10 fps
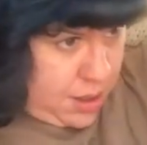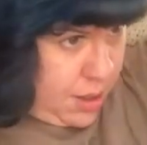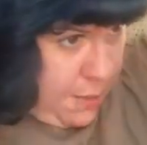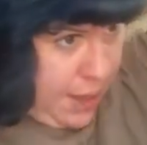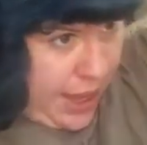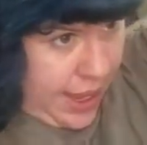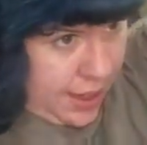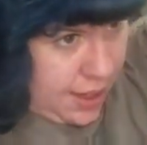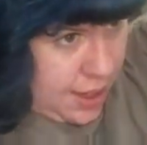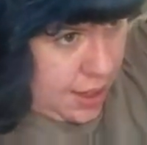the back,
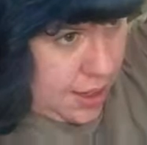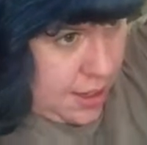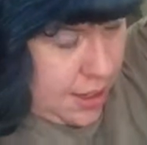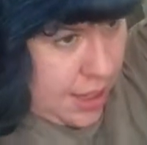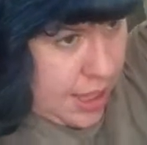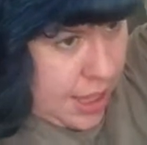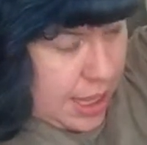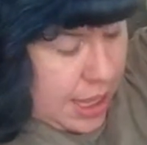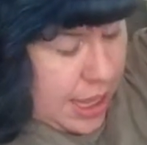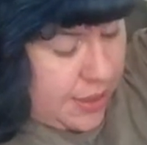
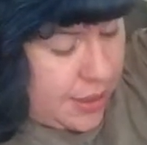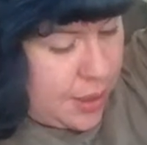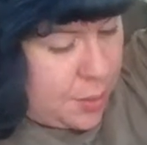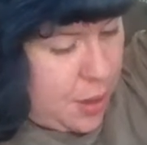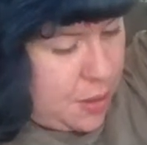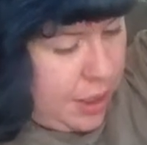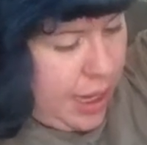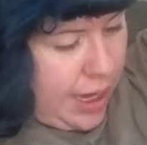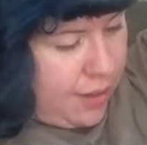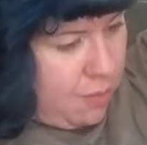and this is where you can
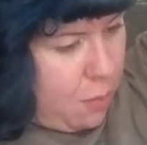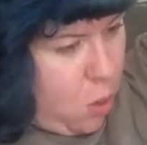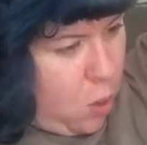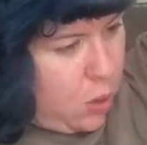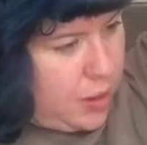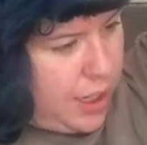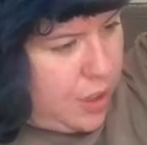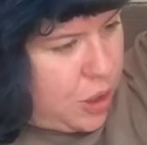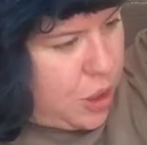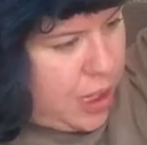kind of mold
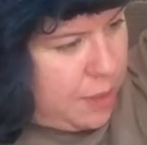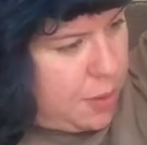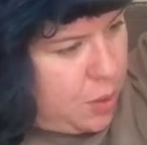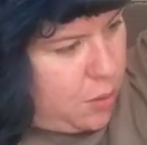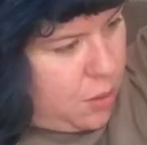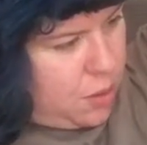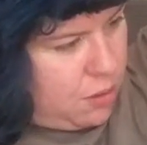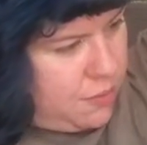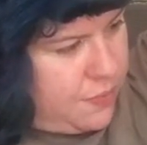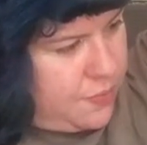and shape your roll
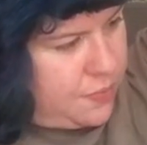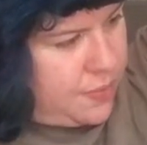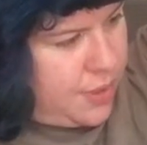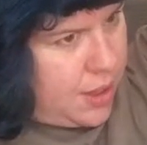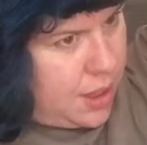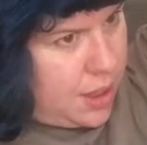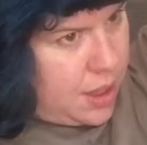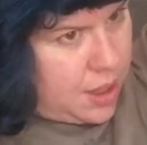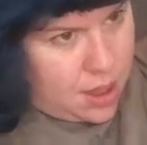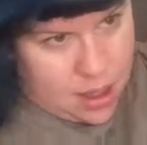
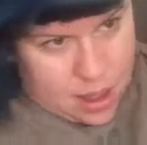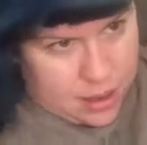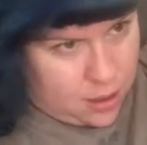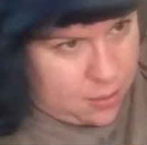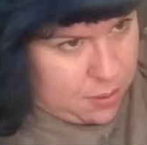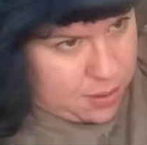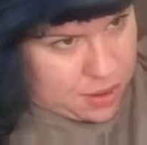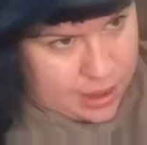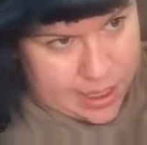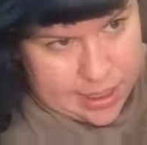a little bit with
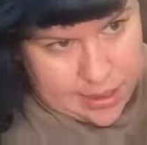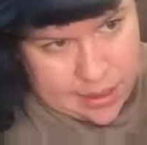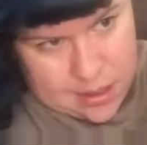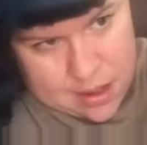your hand.